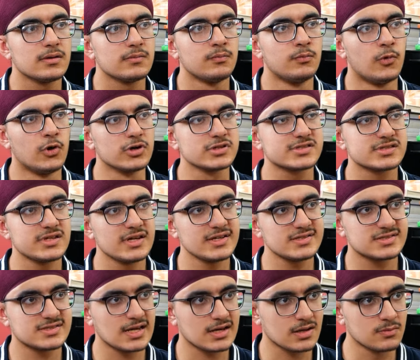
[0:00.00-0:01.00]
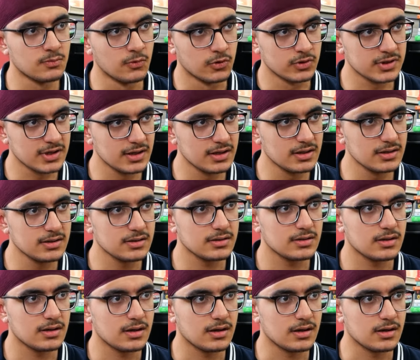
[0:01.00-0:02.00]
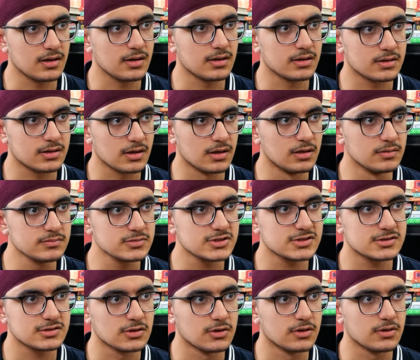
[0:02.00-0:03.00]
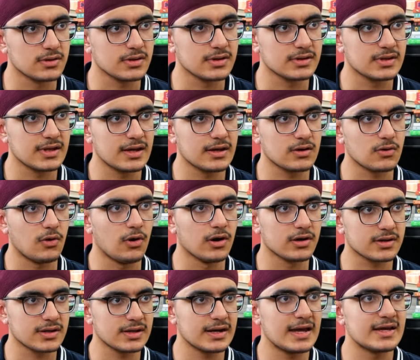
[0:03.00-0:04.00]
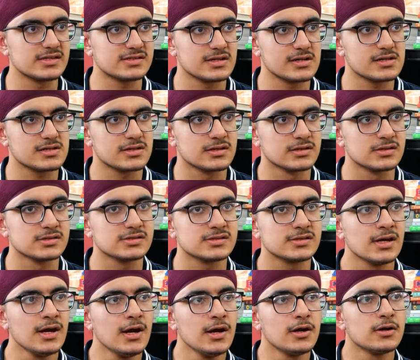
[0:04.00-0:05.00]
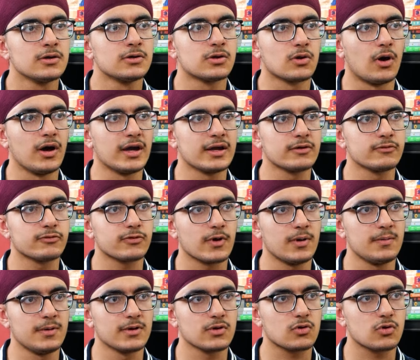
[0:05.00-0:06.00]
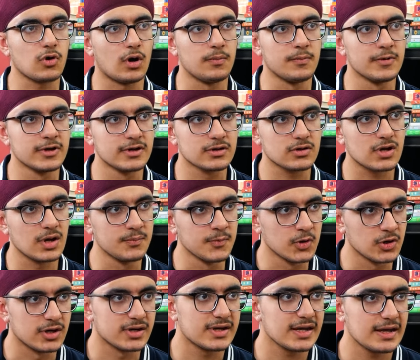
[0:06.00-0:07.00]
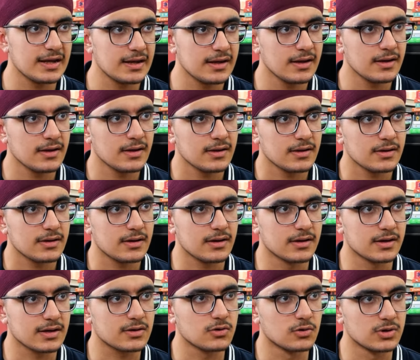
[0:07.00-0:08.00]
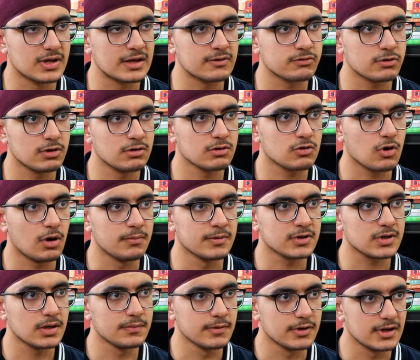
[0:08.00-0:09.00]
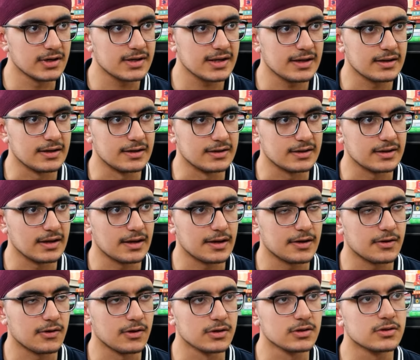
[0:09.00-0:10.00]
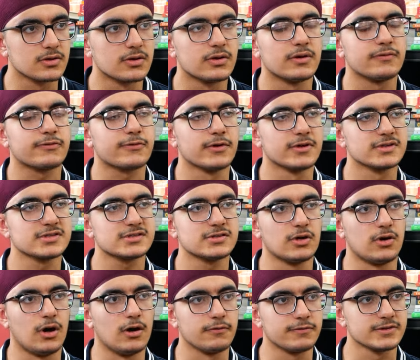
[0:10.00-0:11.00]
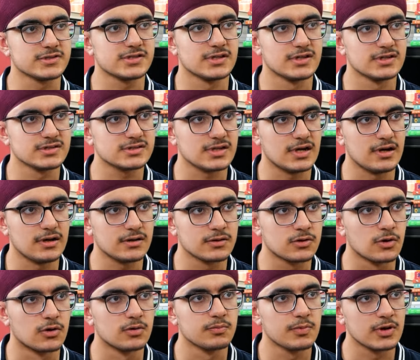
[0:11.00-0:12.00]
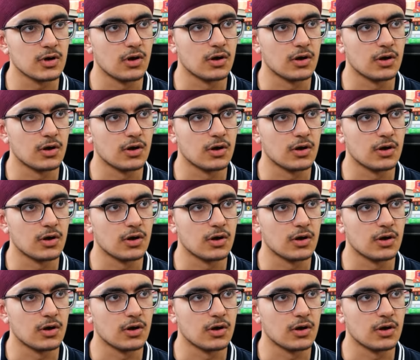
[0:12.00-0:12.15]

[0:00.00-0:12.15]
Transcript: mostly ceremonial terms. So they're organizations drawing from a common community, recruiting from a common community in India. Although, of course, the officers don't